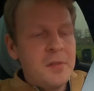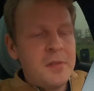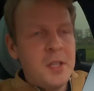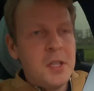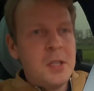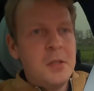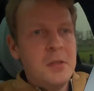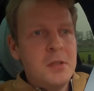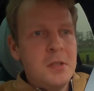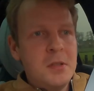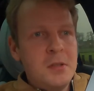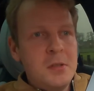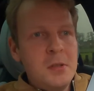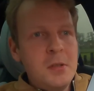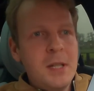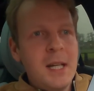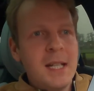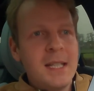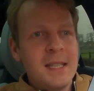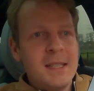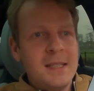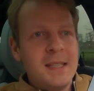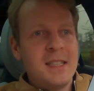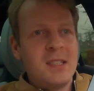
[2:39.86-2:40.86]
of you, you do
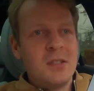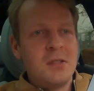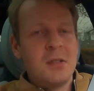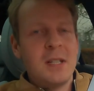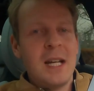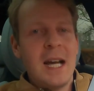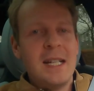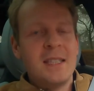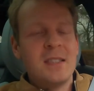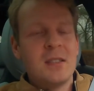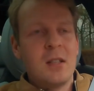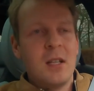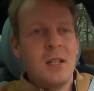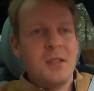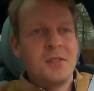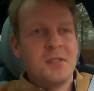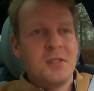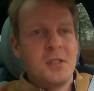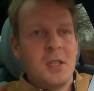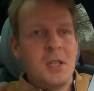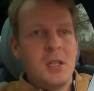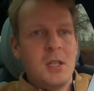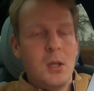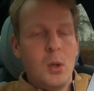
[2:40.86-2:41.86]
get a digital gauge
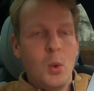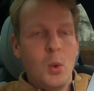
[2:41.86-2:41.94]
cluster,